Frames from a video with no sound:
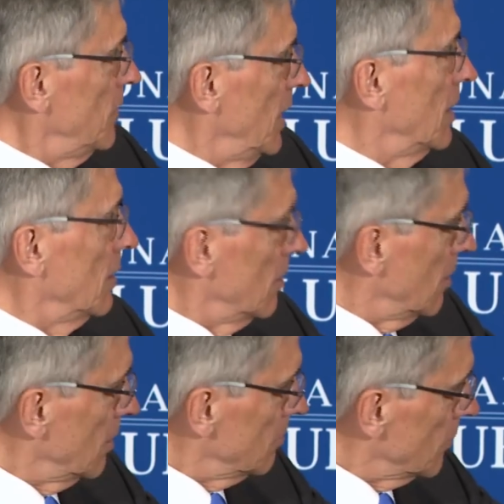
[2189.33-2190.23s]
in
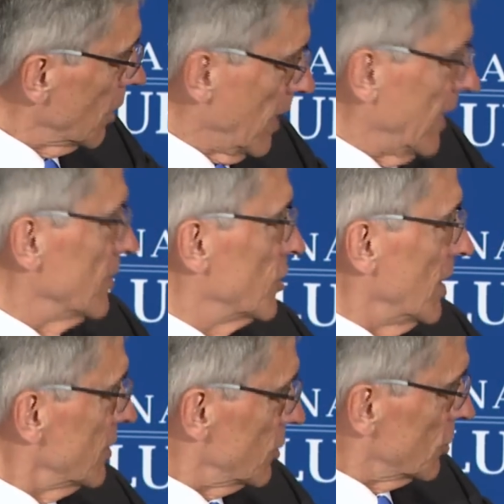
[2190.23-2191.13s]
our
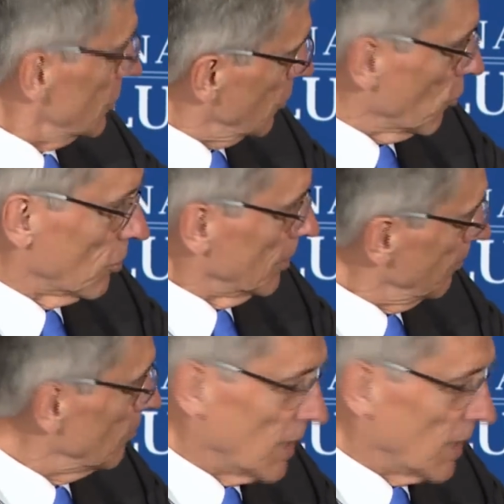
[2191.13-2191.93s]
handsets or,